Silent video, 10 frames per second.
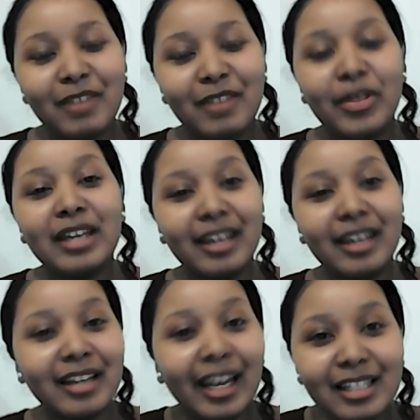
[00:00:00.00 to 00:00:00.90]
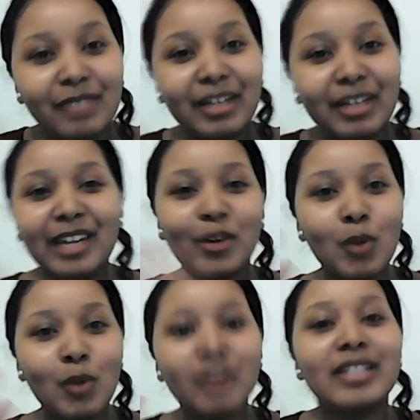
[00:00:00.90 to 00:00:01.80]
Thinking negatively or
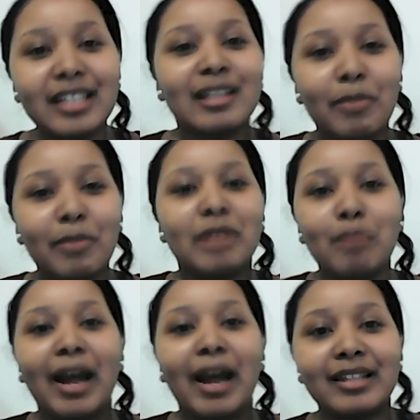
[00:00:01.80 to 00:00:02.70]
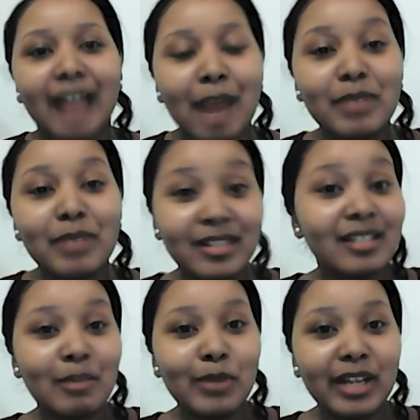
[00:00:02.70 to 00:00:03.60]
wanting something bad to happen to
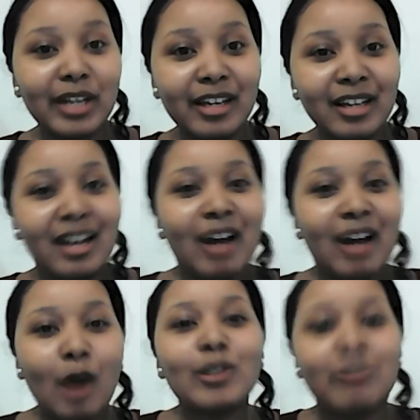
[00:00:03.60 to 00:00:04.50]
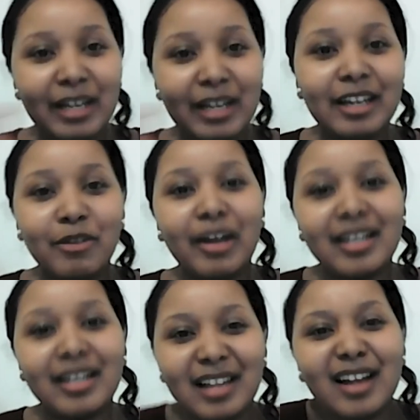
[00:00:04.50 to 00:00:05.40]
somebody ultimately
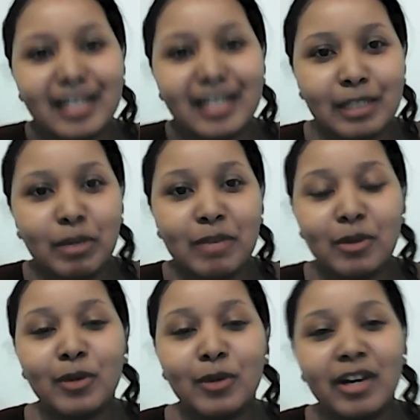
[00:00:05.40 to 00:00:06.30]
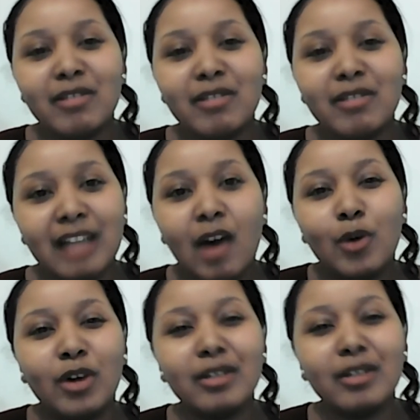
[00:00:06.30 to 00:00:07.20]
affects us as people. We don't need to hold on